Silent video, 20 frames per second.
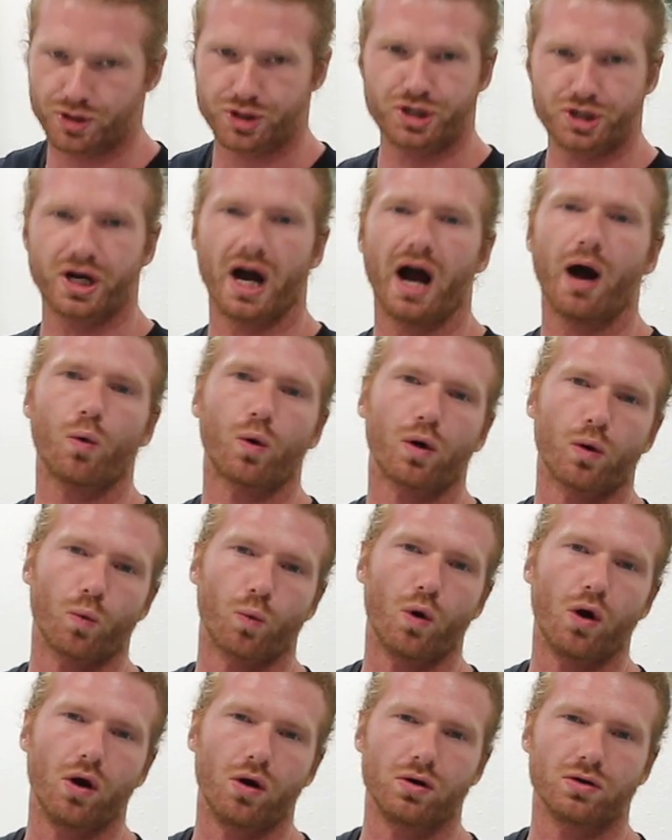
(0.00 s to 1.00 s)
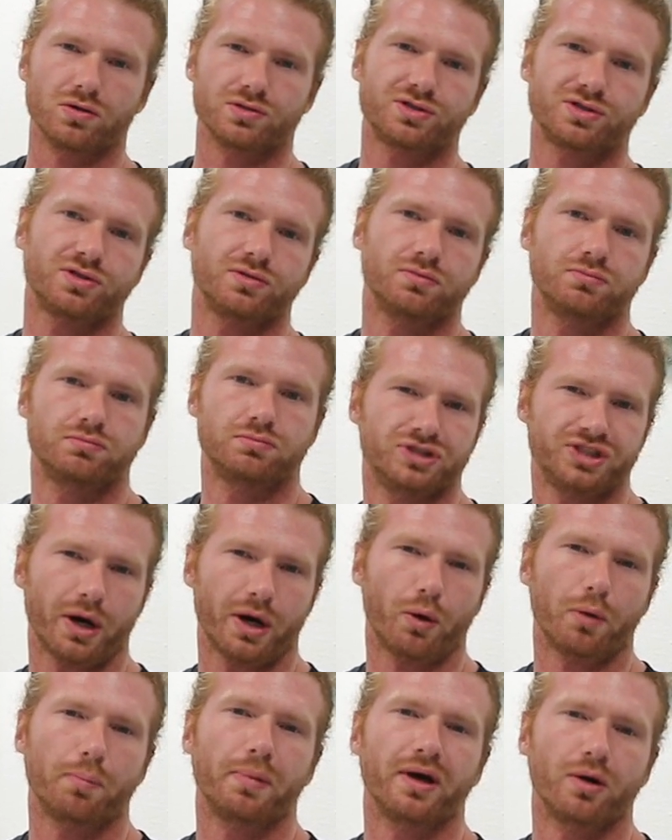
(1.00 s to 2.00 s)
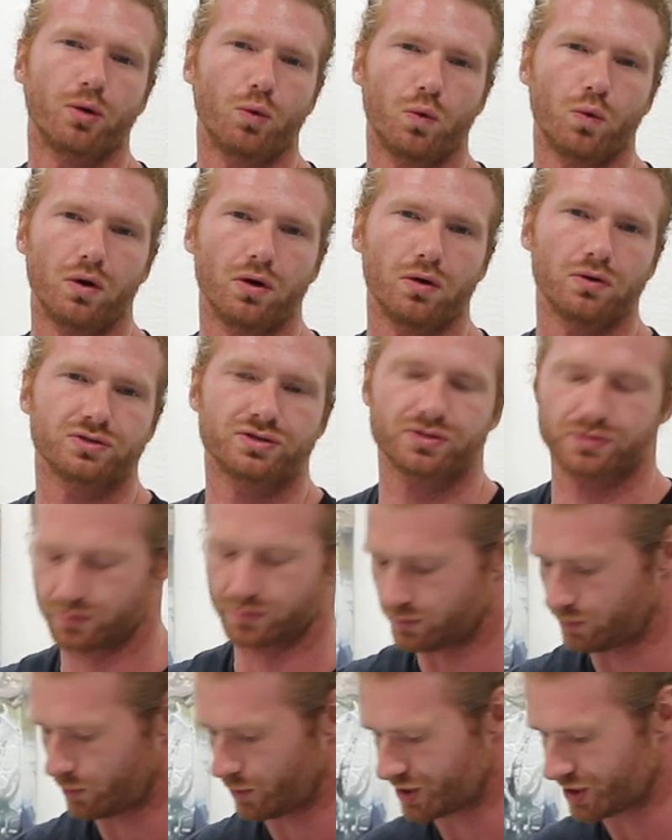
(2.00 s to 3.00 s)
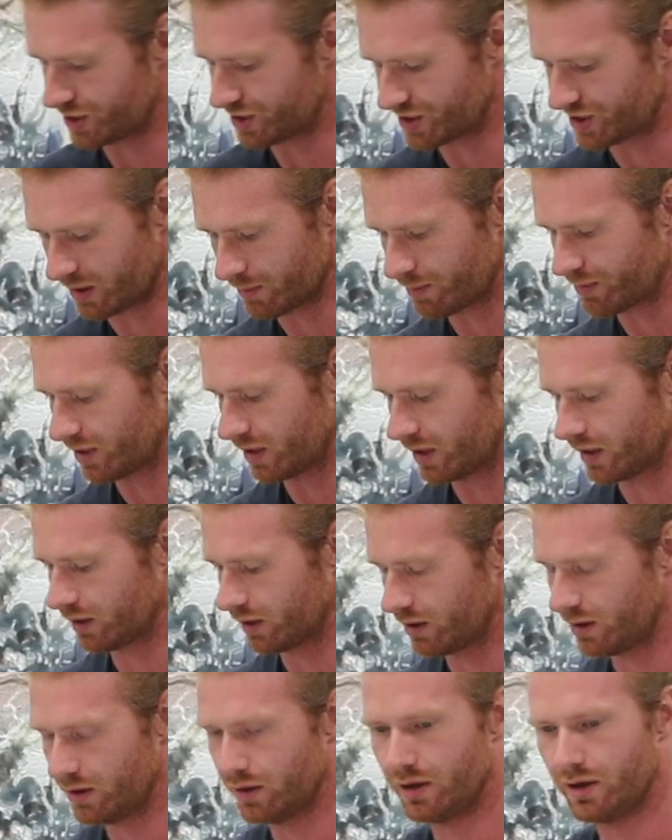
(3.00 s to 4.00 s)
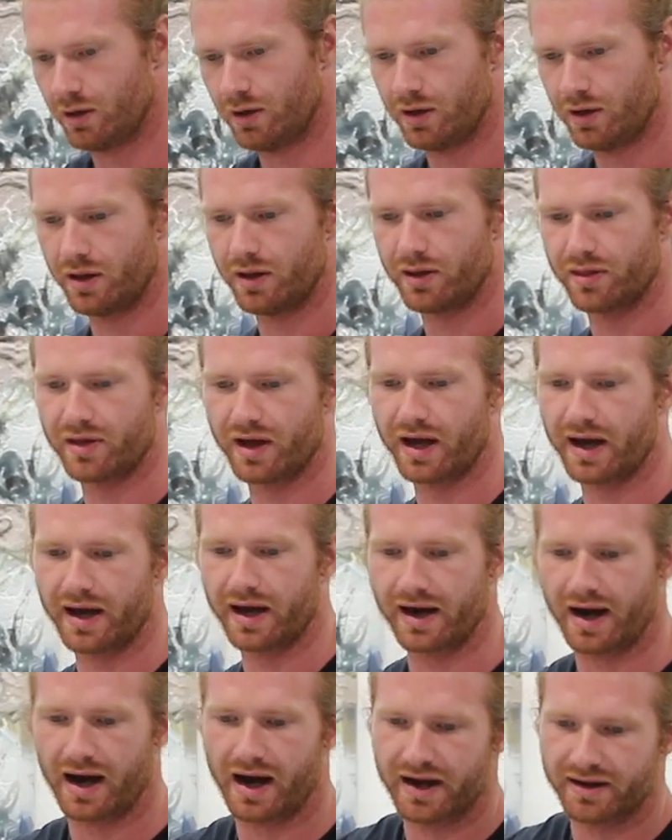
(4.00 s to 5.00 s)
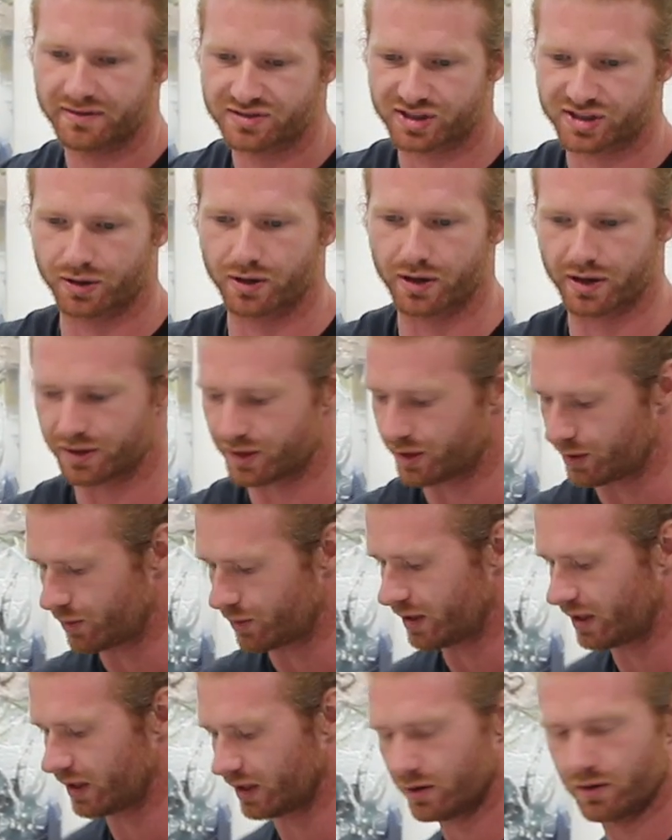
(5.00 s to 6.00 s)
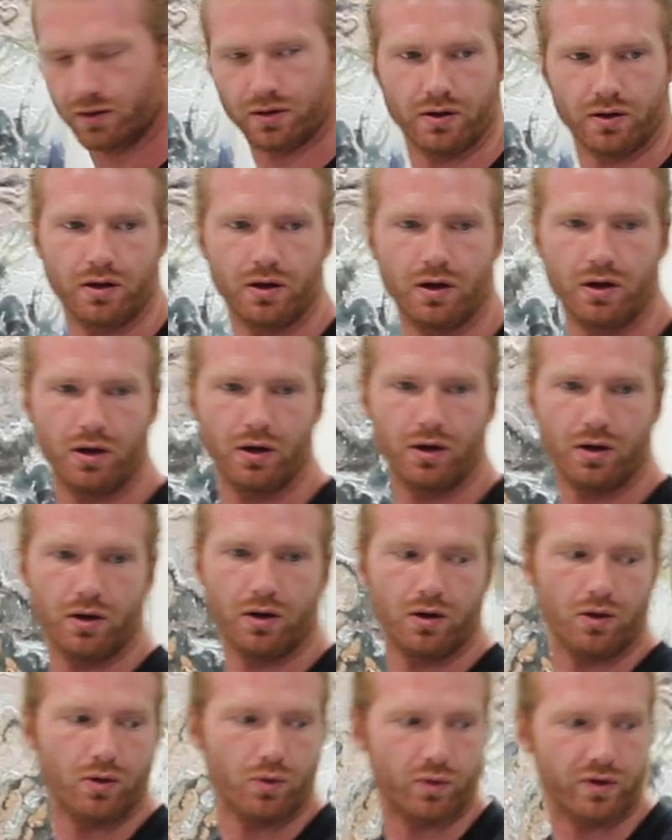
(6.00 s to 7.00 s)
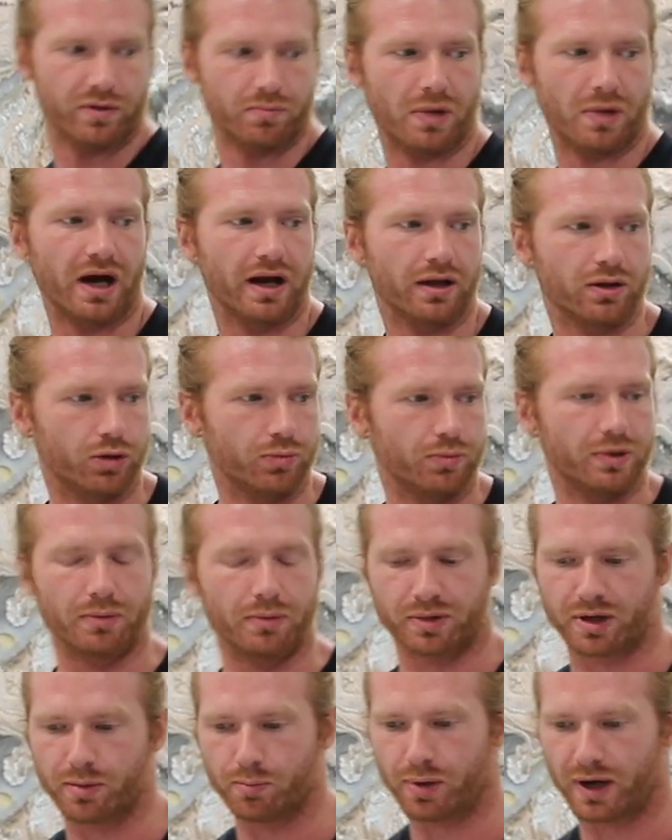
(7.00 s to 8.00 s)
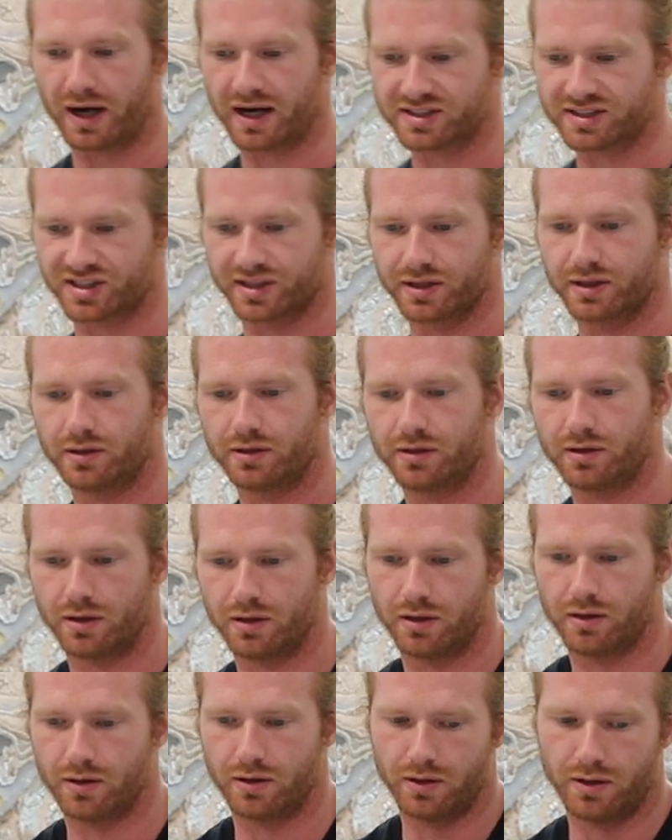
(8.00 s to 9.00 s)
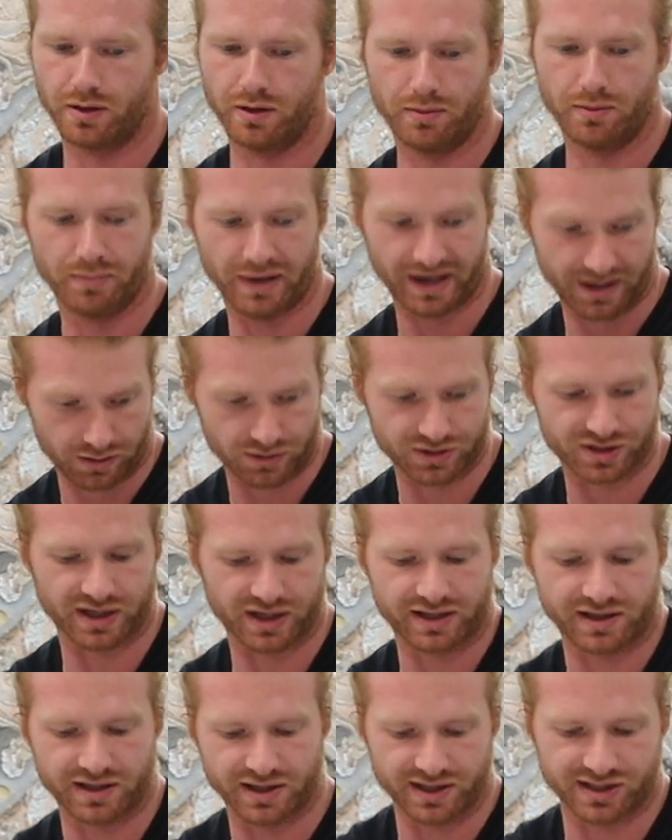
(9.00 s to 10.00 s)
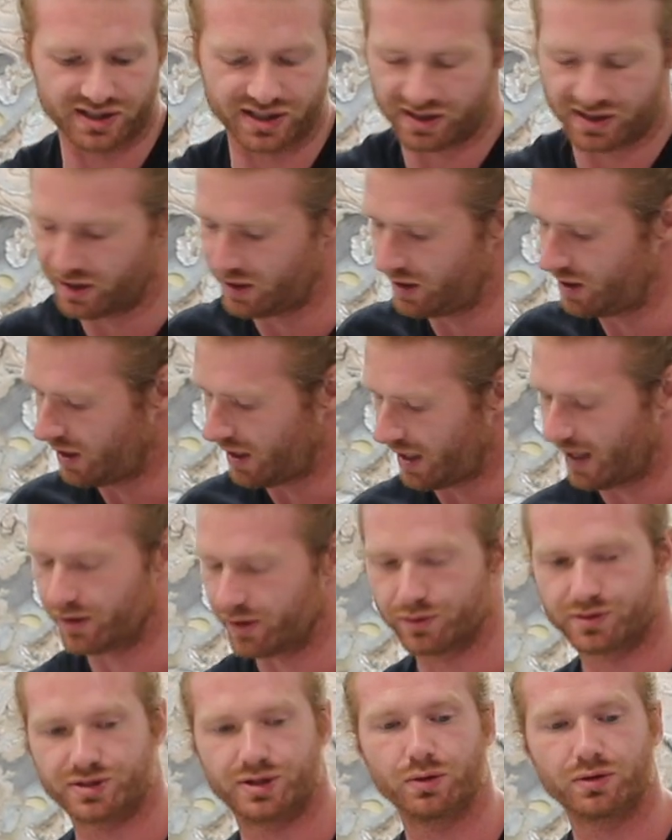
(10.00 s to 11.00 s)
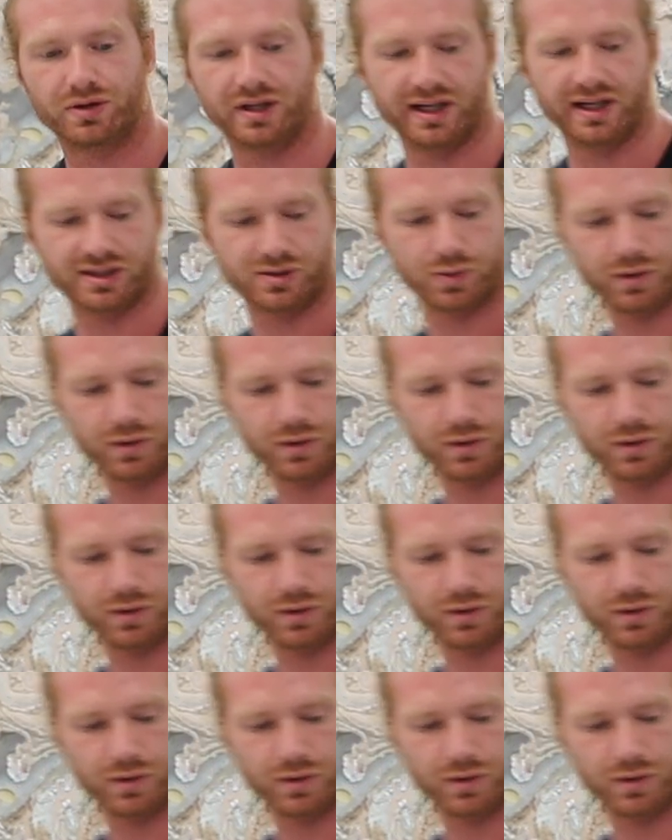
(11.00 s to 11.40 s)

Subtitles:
shower walls, shower panel walls, which is something that I have started doing with my aluminum composite panels like this. I do two things